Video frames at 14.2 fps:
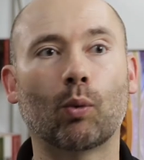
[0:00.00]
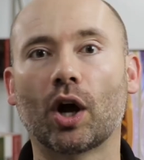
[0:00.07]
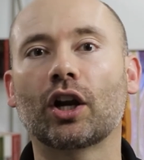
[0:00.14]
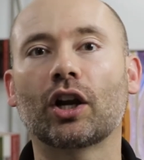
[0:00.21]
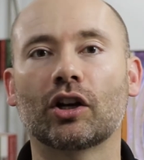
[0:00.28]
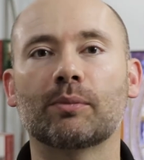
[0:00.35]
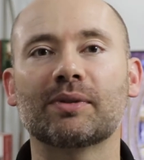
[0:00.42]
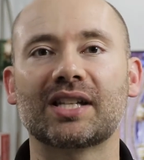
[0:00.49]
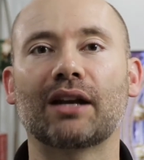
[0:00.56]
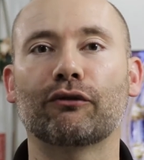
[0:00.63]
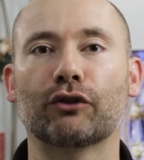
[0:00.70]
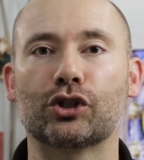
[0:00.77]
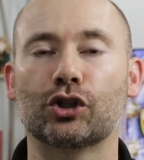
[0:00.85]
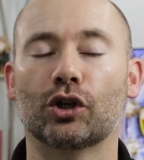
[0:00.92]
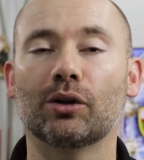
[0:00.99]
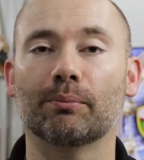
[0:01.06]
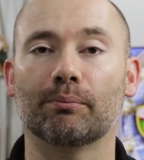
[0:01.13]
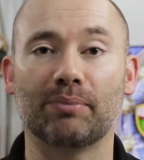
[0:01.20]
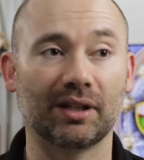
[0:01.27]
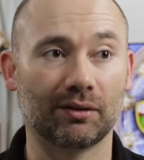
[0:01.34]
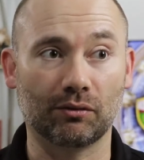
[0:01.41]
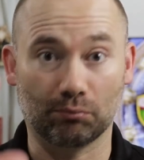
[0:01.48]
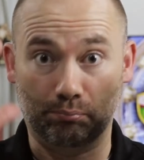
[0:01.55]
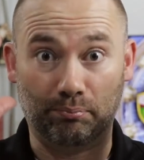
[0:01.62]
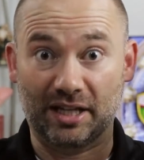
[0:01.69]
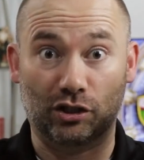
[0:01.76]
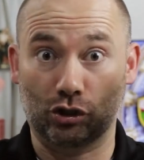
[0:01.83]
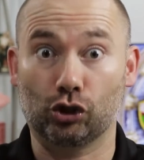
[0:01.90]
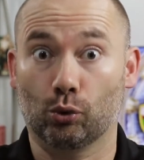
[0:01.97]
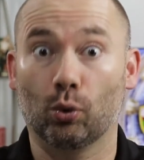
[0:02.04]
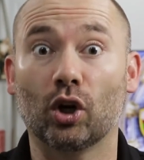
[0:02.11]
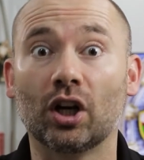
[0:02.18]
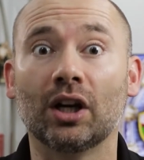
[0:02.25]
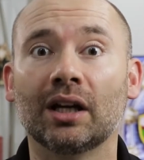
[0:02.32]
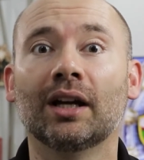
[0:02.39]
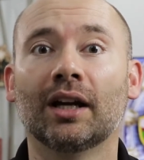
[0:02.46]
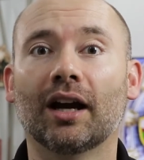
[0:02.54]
100% for sure be, be sure.